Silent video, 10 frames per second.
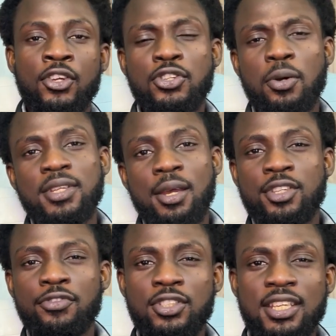sometimes
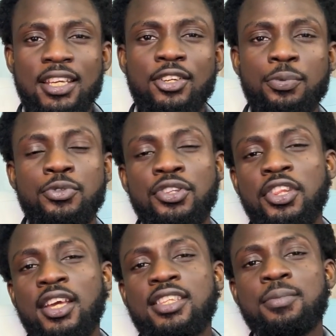even taking up to
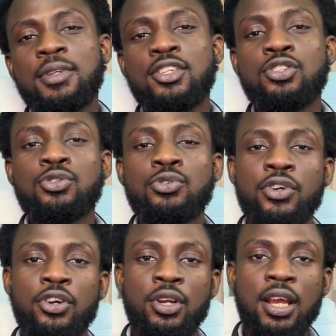30 minutes to
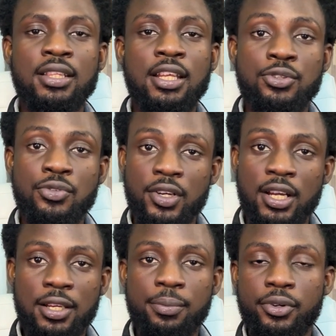reconnect and to
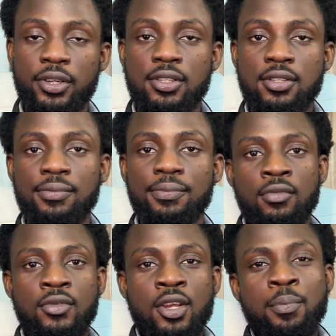recalibrate.
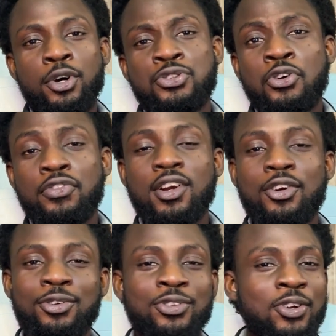But
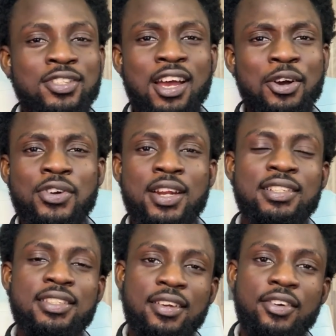overall, not
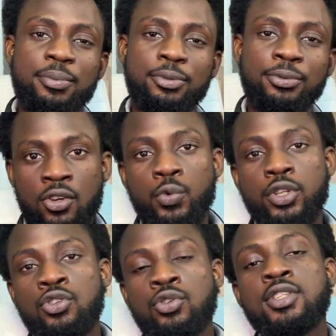outrightly terrible,
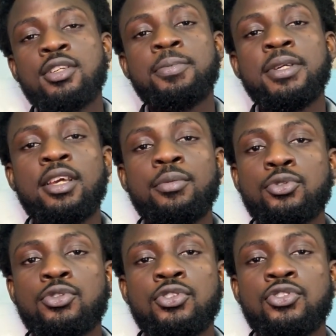with you still being able
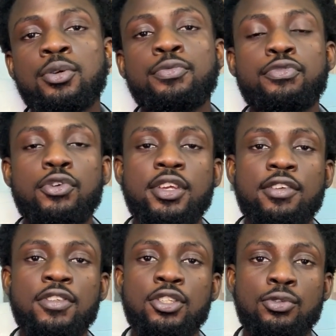to stream 4K
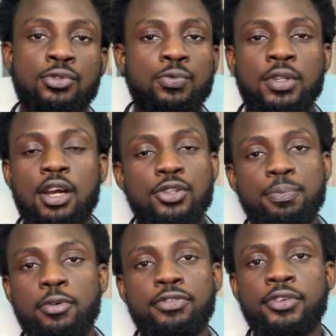videos without
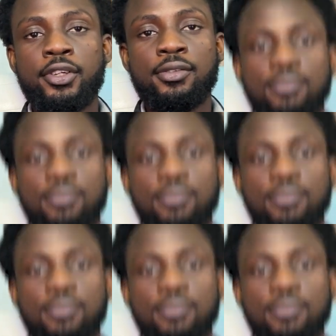buffering.